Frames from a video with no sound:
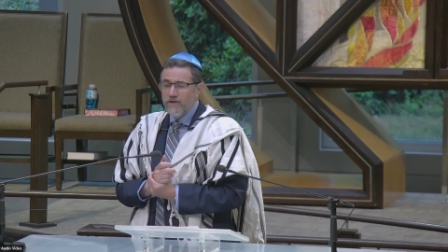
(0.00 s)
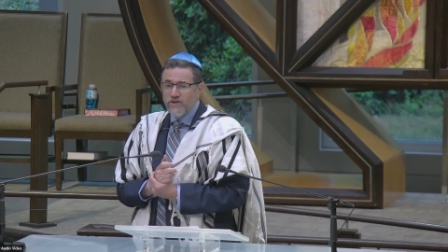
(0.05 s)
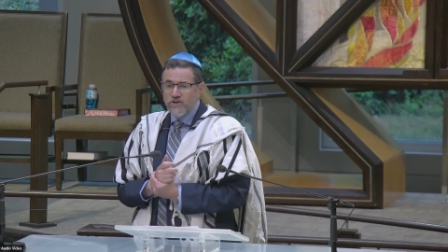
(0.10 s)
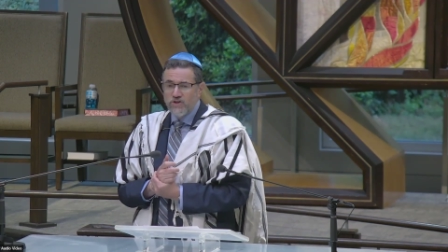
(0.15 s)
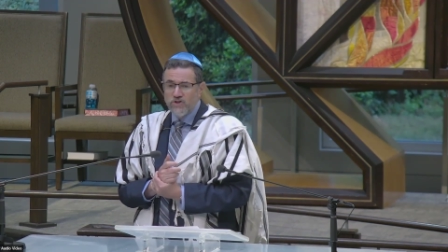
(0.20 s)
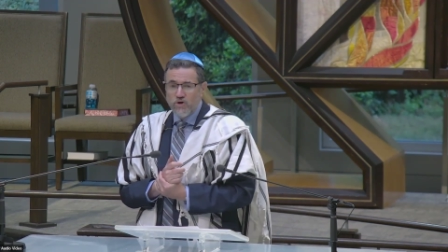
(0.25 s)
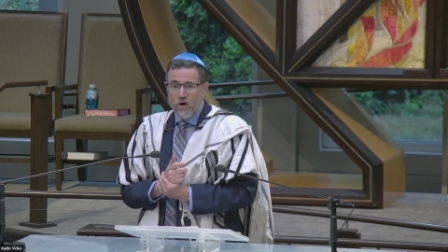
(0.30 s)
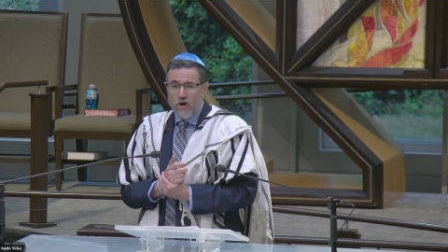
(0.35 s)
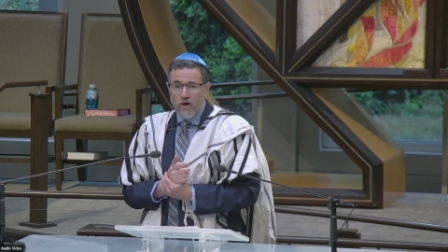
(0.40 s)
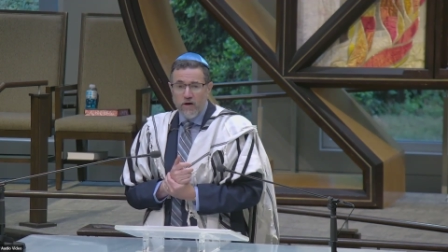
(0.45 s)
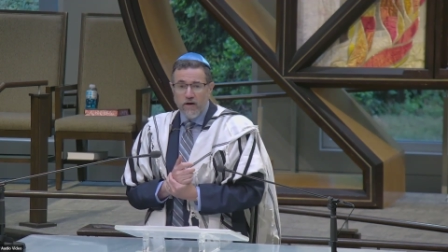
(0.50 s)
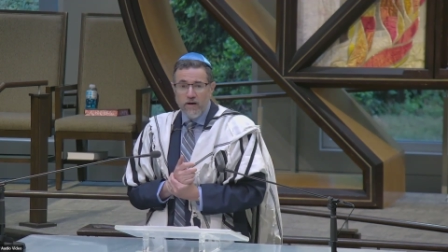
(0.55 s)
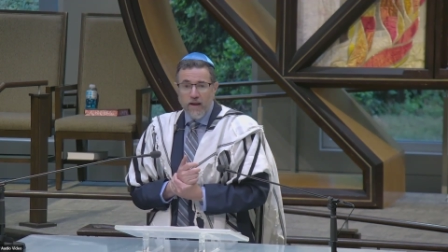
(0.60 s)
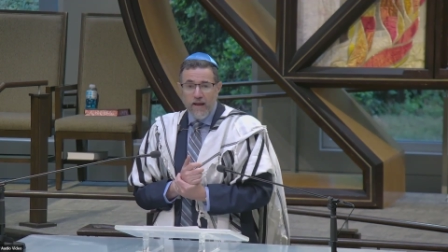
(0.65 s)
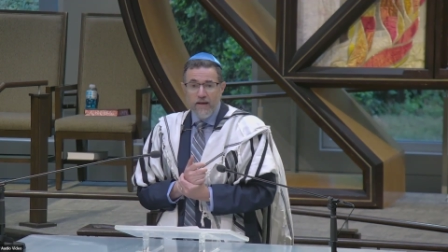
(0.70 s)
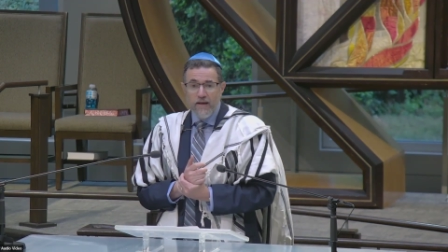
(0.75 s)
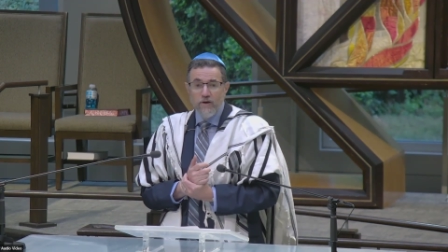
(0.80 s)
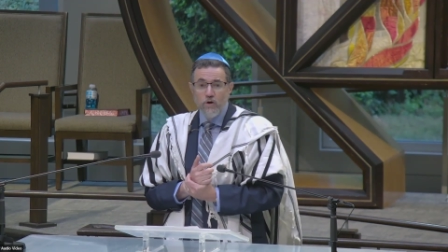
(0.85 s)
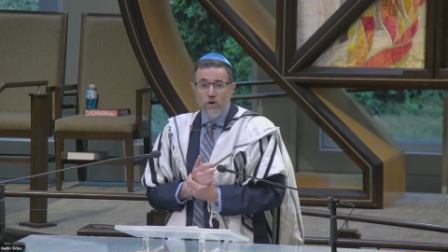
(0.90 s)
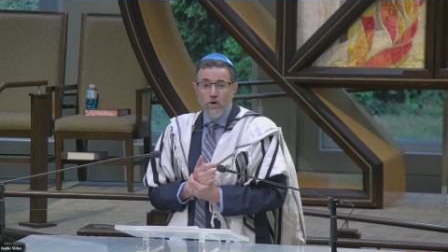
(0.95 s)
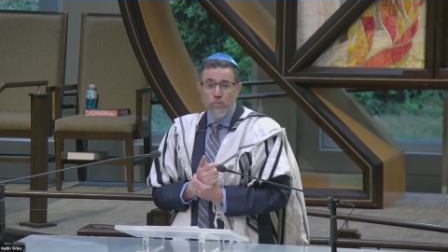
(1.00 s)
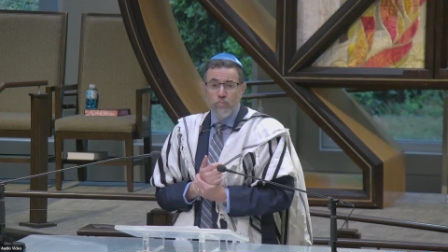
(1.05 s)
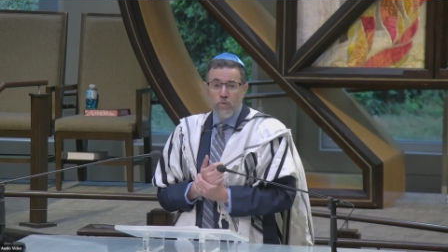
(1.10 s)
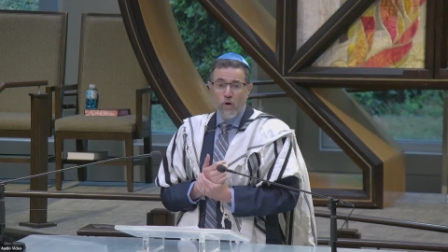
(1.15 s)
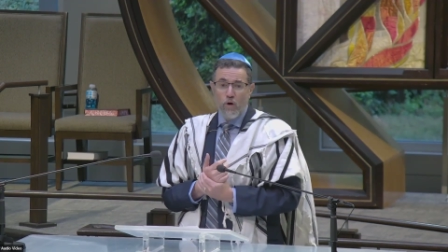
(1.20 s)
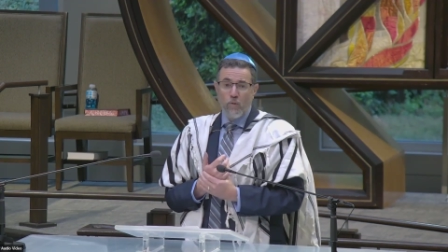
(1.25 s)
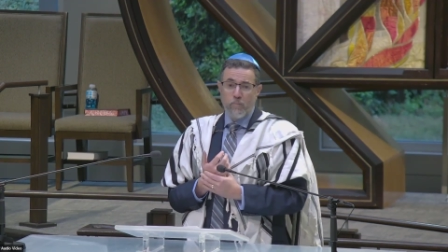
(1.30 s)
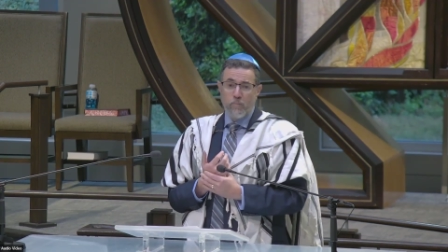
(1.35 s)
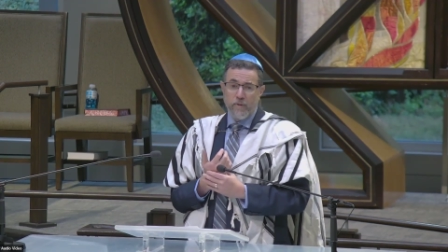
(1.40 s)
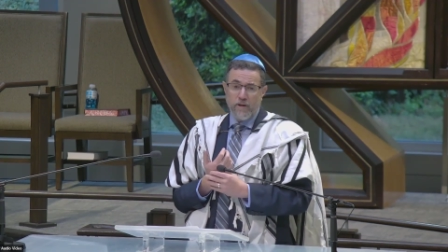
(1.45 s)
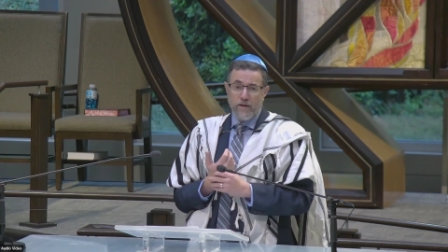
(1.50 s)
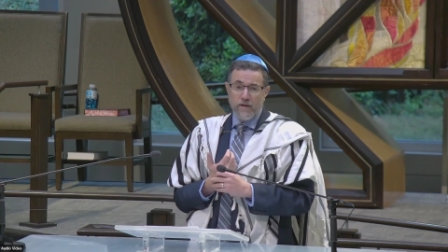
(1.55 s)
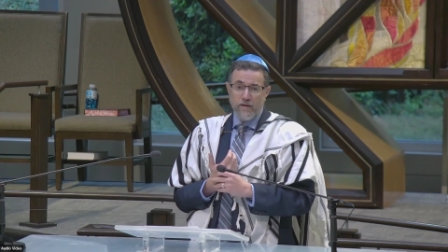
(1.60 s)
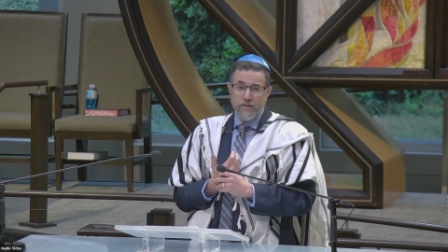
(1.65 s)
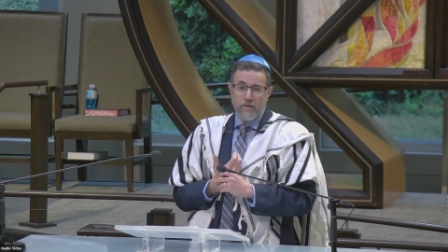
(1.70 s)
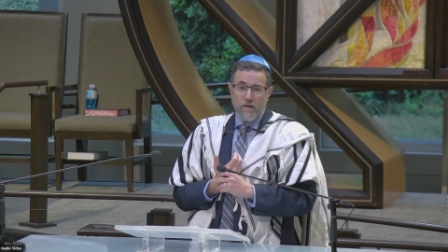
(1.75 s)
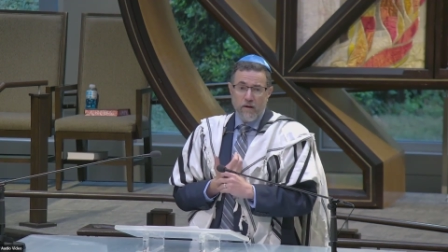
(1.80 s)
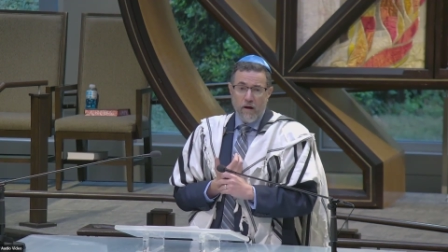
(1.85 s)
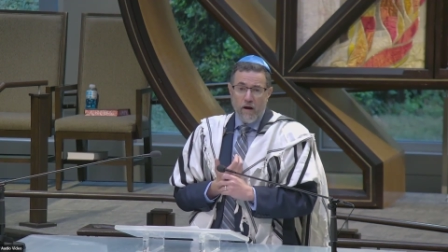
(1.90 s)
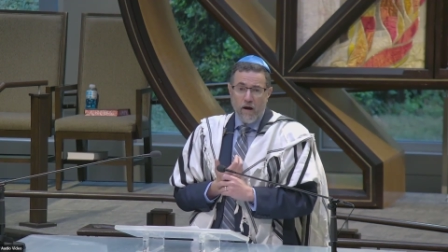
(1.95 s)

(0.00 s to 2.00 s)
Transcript: started a new pulpit